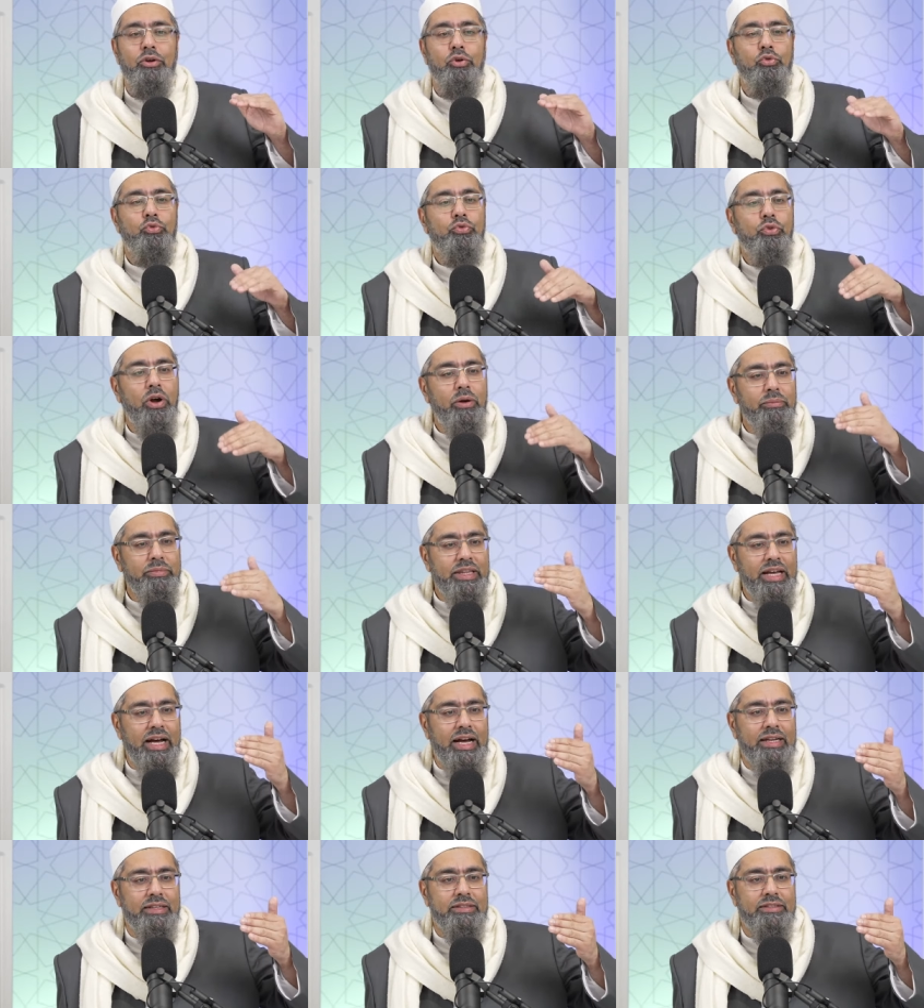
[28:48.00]
From
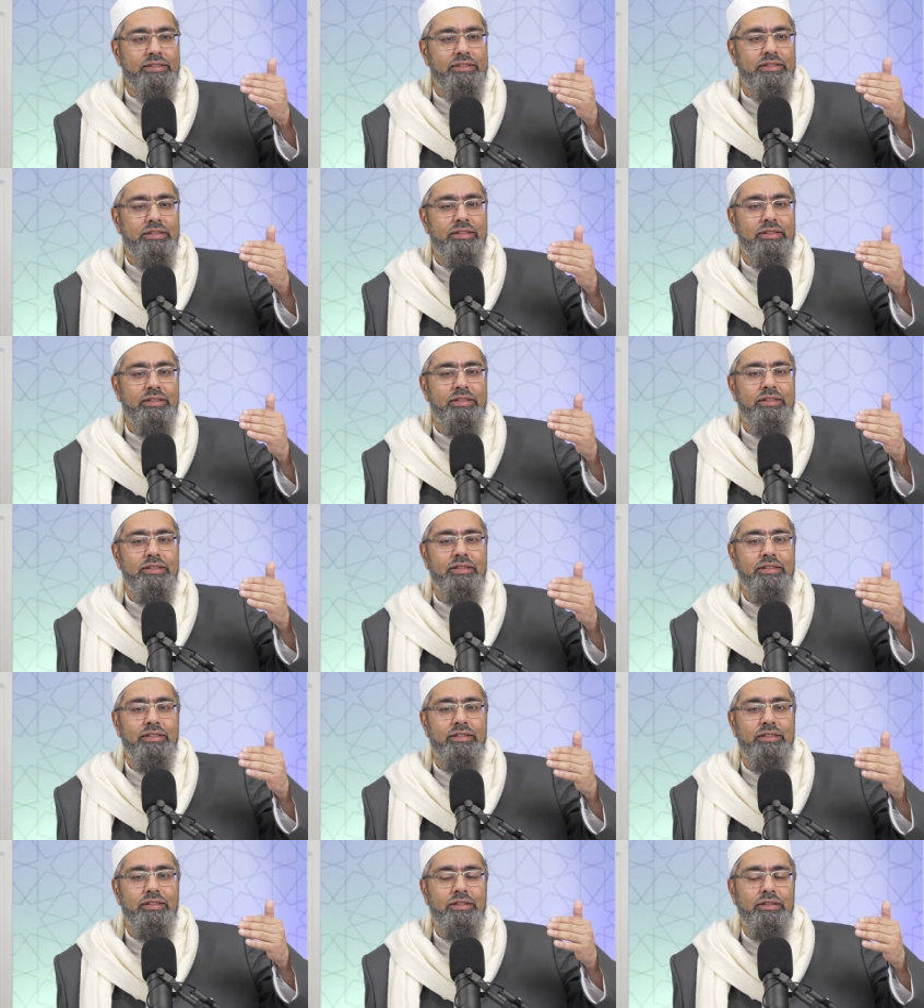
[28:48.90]
that,
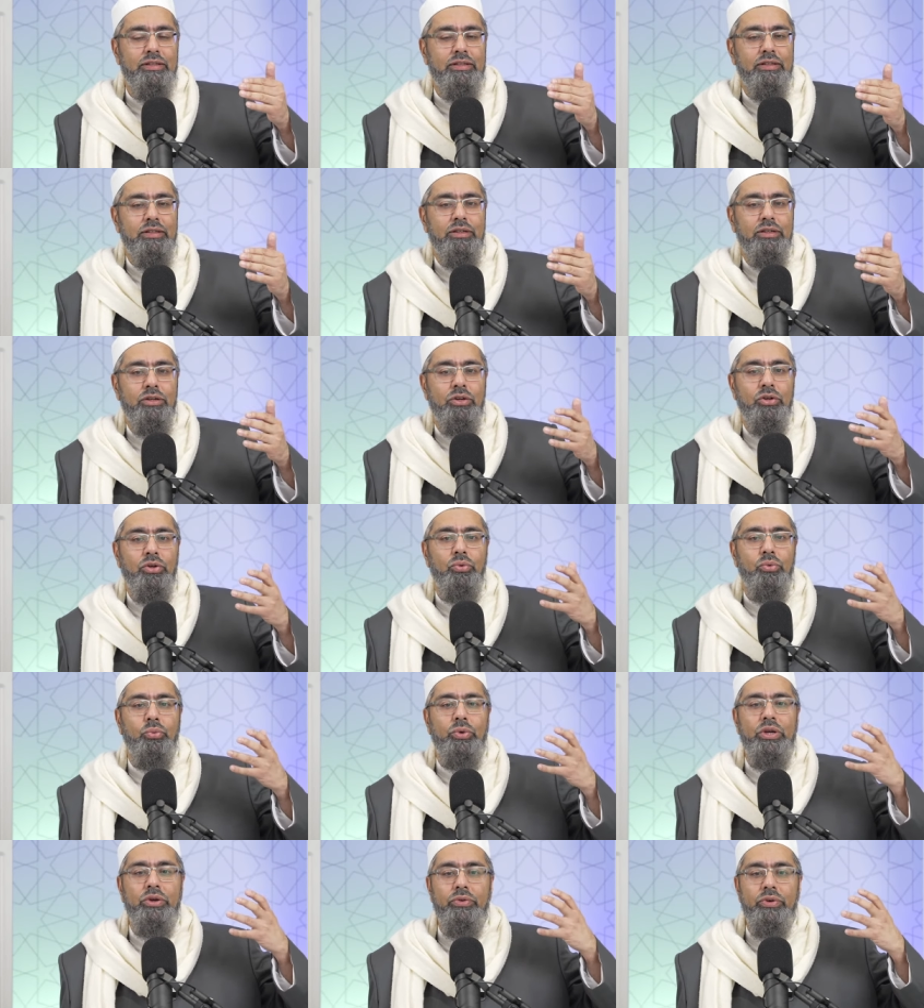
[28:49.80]

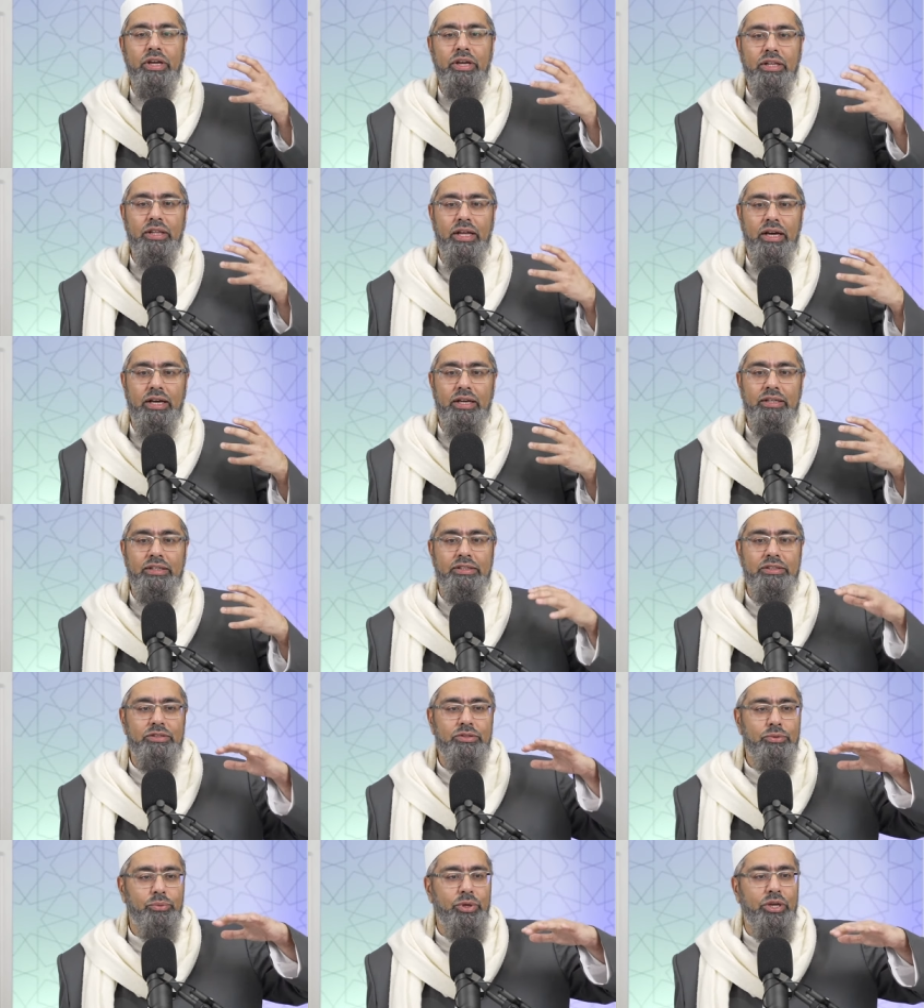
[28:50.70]
we
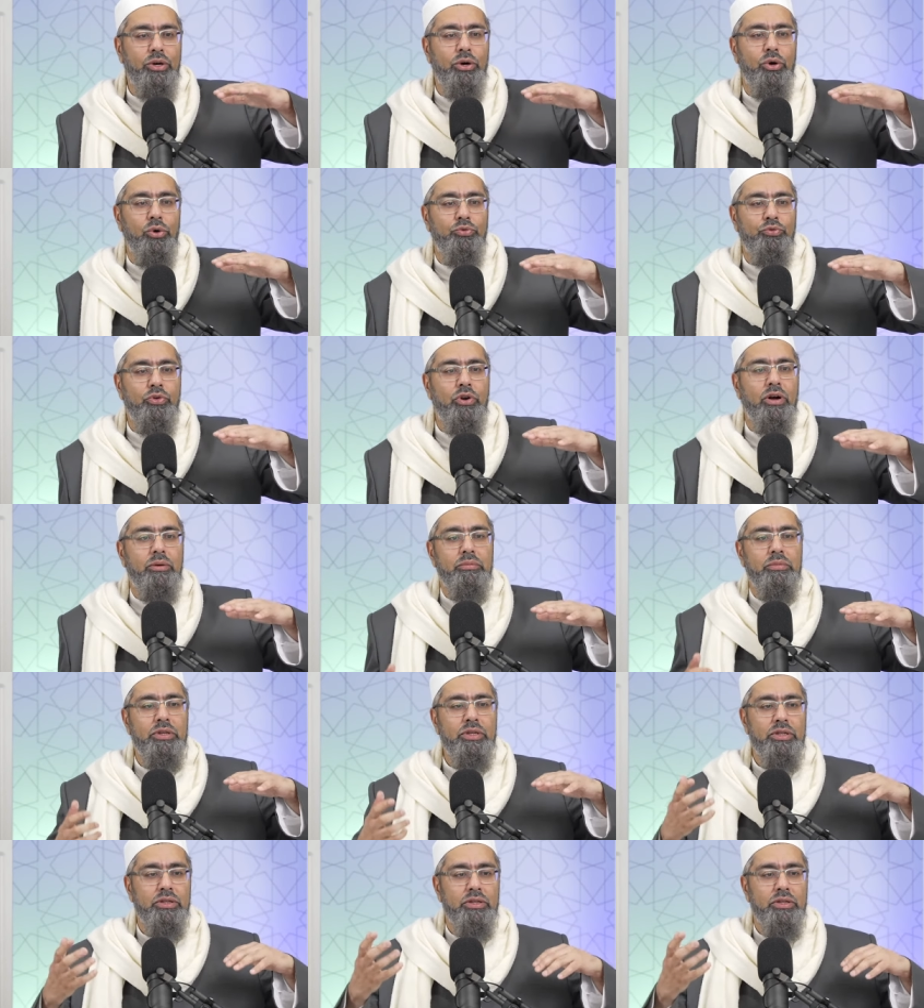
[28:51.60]
realize, we go from